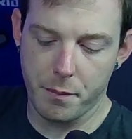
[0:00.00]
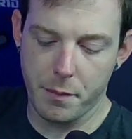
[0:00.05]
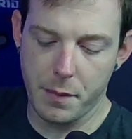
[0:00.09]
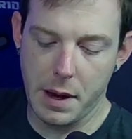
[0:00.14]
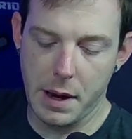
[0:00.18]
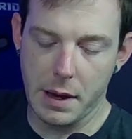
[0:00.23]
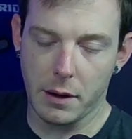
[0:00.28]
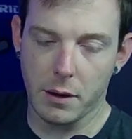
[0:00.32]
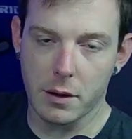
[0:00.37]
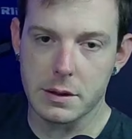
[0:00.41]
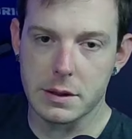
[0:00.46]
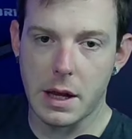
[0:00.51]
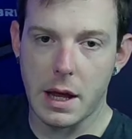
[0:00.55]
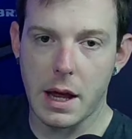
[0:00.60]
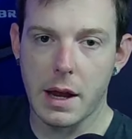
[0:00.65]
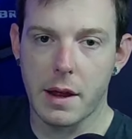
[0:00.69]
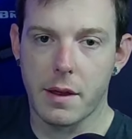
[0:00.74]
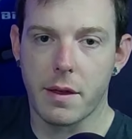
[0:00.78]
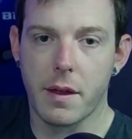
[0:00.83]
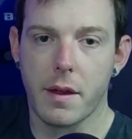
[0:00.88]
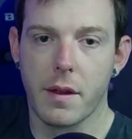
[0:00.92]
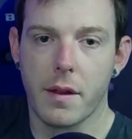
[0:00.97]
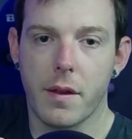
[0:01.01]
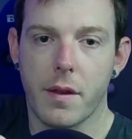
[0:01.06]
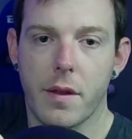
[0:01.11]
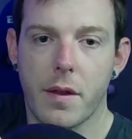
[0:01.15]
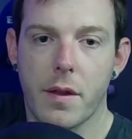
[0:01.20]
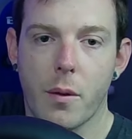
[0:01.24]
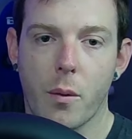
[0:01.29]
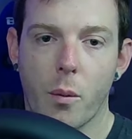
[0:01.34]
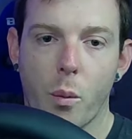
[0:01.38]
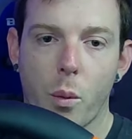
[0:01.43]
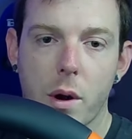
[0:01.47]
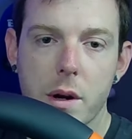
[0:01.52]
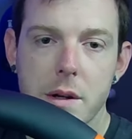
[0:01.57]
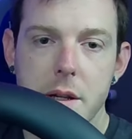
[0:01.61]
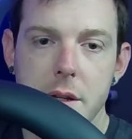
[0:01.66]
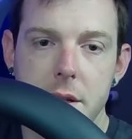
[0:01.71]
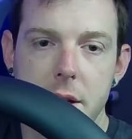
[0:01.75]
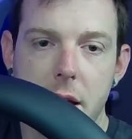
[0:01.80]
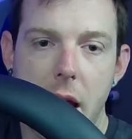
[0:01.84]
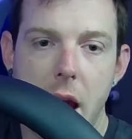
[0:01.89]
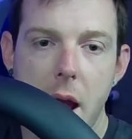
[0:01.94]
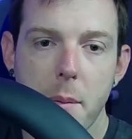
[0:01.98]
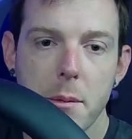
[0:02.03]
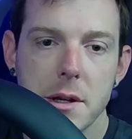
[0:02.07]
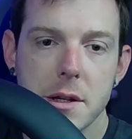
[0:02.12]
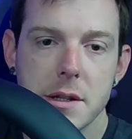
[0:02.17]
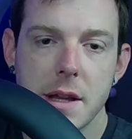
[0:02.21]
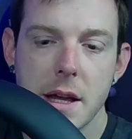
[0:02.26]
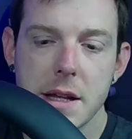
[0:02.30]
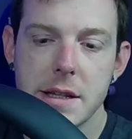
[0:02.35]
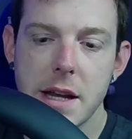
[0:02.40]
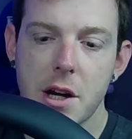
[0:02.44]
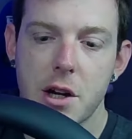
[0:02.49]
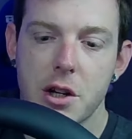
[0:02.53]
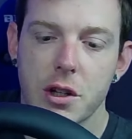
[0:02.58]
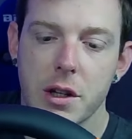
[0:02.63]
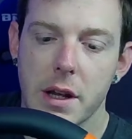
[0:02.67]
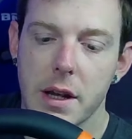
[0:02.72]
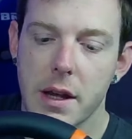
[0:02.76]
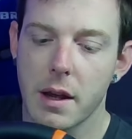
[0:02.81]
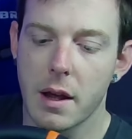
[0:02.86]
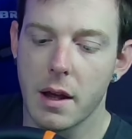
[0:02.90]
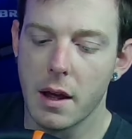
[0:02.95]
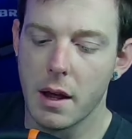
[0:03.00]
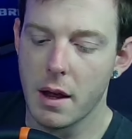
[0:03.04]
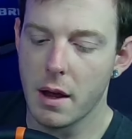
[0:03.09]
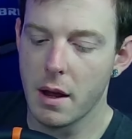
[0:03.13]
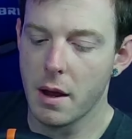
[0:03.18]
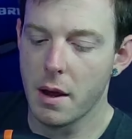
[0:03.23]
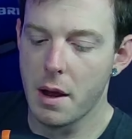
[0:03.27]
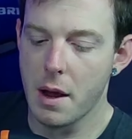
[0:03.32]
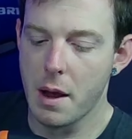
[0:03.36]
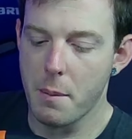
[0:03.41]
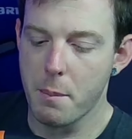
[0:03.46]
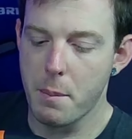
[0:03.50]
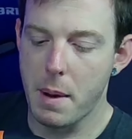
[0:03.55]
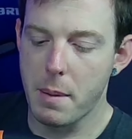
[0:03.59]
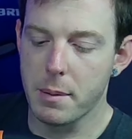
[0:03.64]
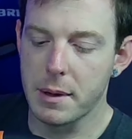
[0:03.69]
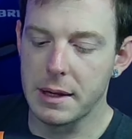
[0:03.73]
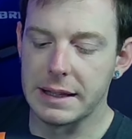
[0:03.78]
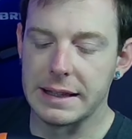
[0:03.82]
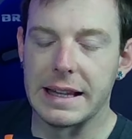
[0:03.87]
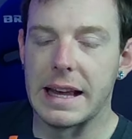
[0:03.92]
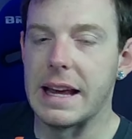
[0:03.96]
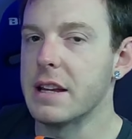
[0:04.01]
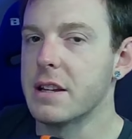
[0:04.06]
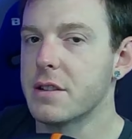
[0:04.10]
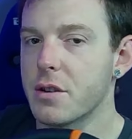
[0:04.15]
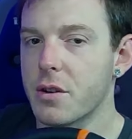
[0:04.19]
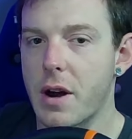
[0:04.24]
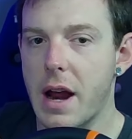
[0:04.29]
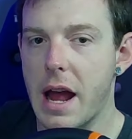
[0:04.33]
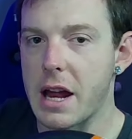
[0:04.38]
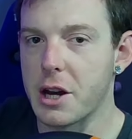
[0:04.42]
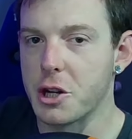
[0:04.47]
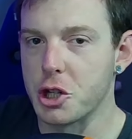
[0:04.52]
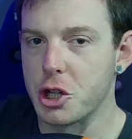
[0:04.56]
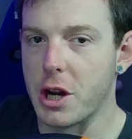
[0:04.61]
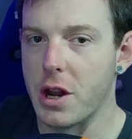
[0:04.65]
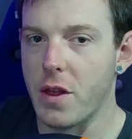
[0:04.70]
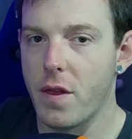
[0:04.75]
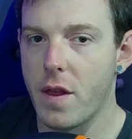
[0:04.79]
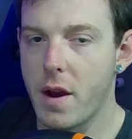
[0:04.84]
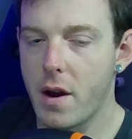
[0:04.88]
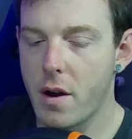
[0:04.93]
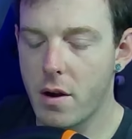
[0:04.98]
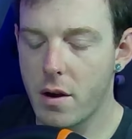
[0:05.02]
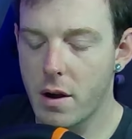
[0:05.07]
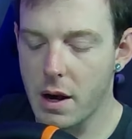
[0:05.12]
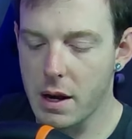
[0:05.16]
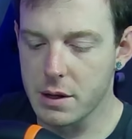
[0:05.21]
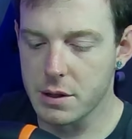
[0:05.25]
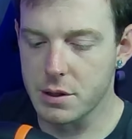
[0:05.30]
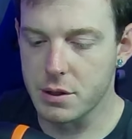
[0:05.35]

It looks like where it says Cammus, that's actually maybe laser etched in there, and